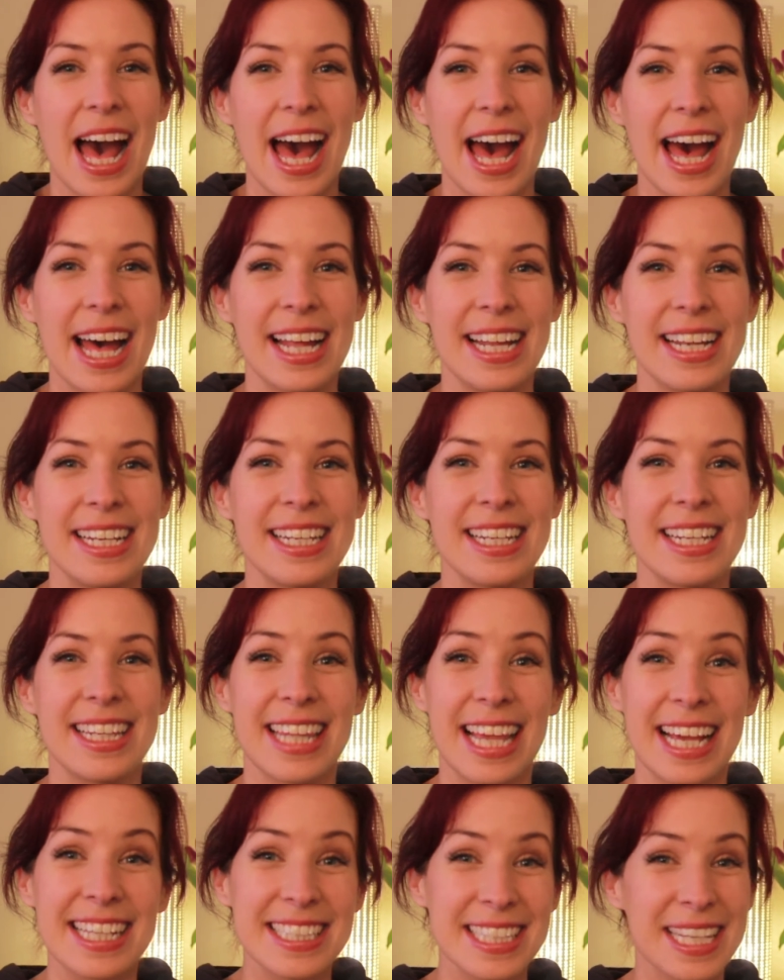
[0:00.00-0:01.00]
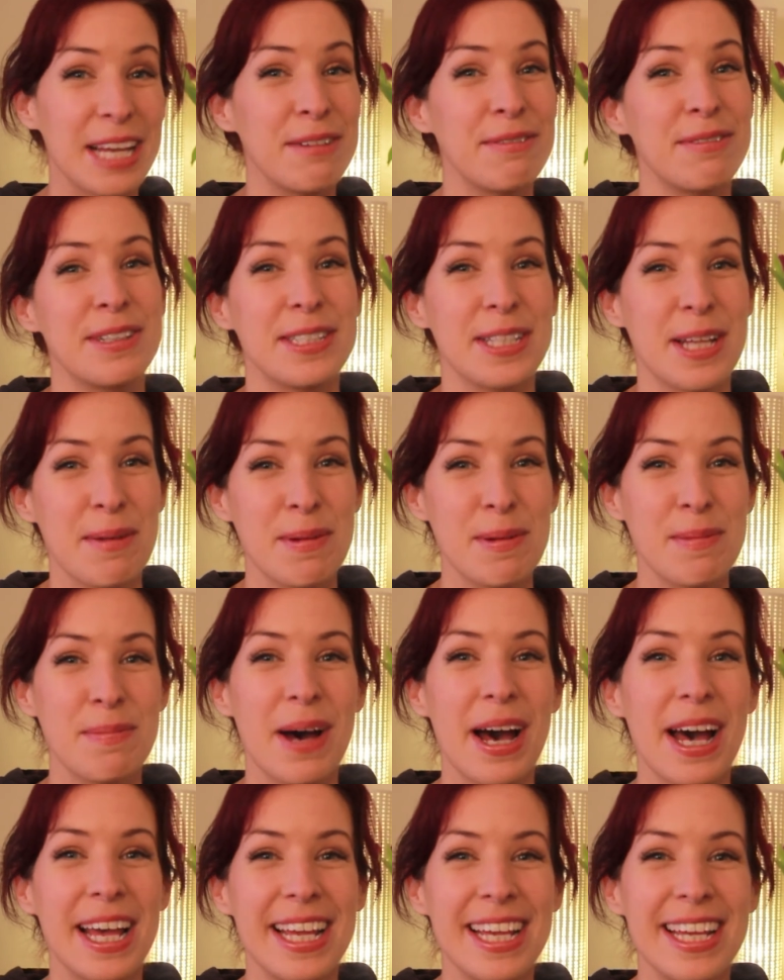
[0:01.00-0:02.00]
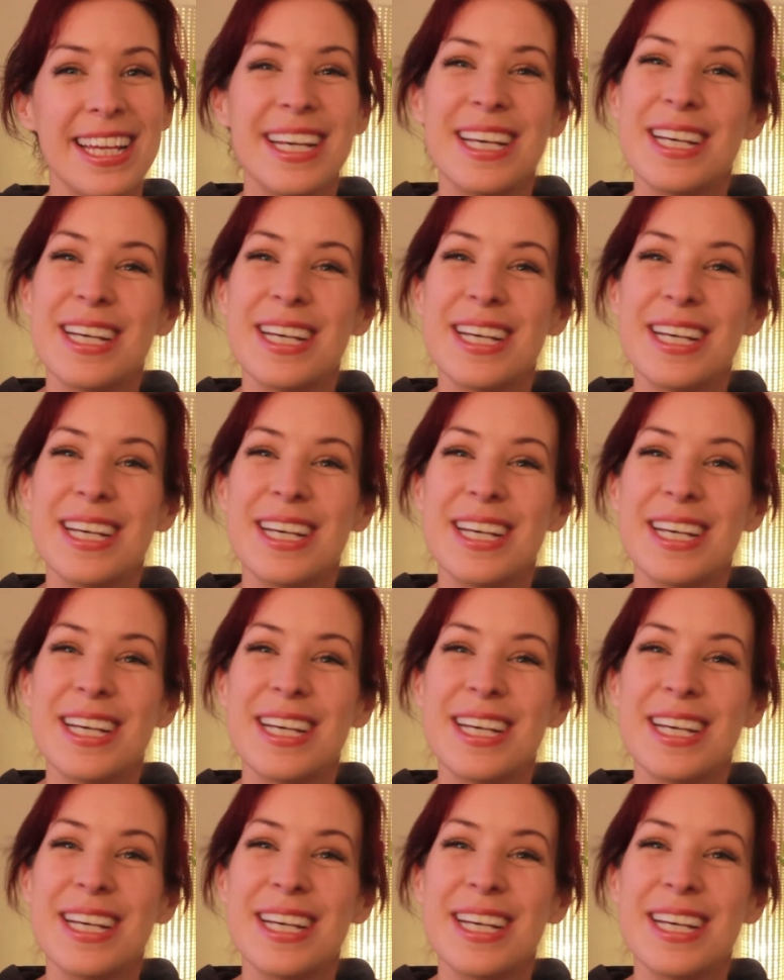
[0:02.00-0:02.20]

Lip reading: And thanks again for stopping by.